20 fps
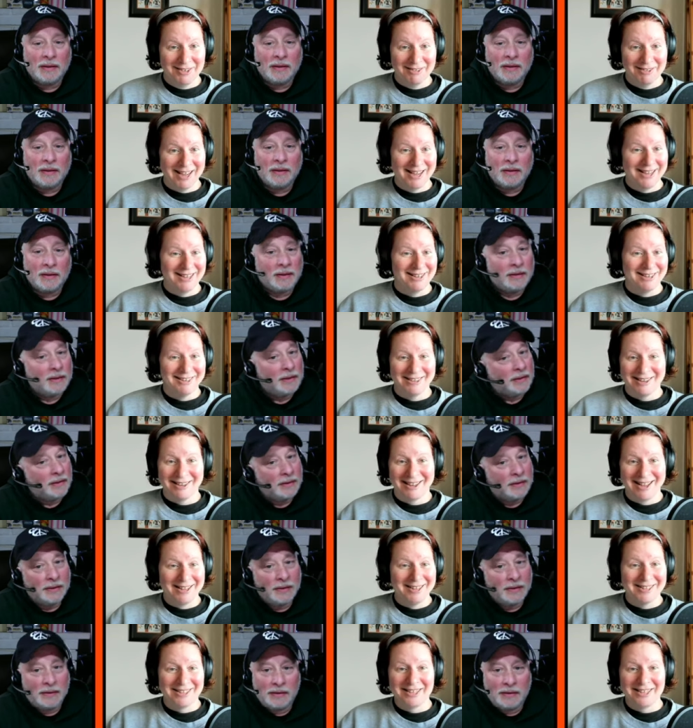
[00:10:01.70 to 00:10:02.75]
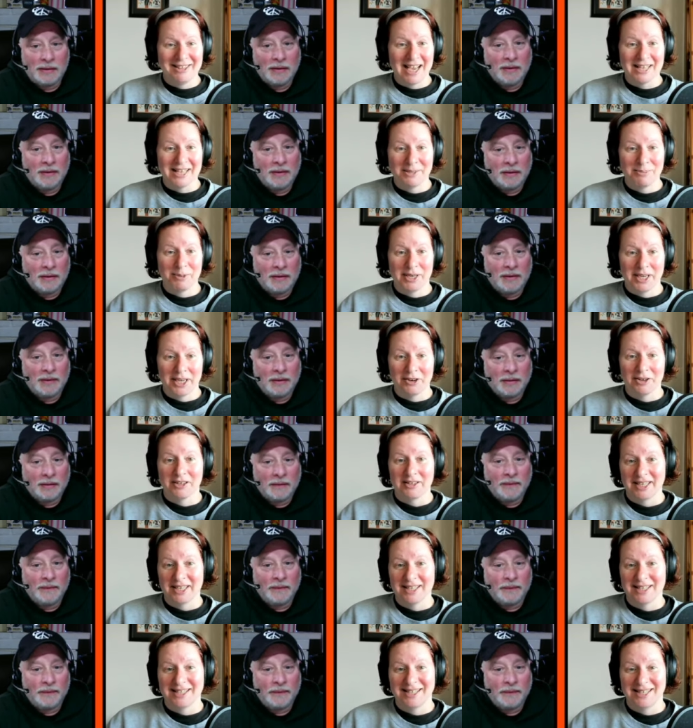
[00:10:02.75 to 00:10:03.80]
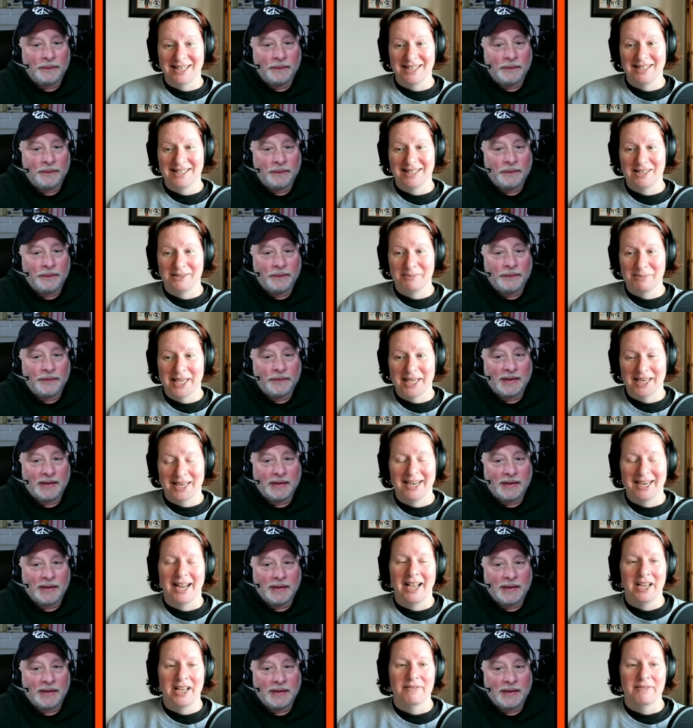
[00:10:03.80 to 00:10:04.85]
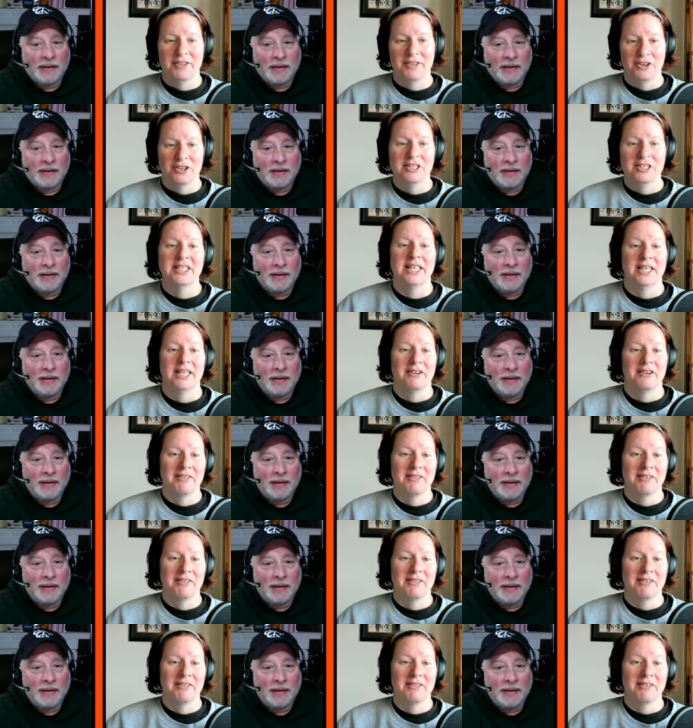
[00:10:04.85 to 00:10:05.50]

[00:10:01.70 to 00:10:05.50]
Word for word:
Speaker 1: and and that's pretty early in the season to be at a negative thirteen.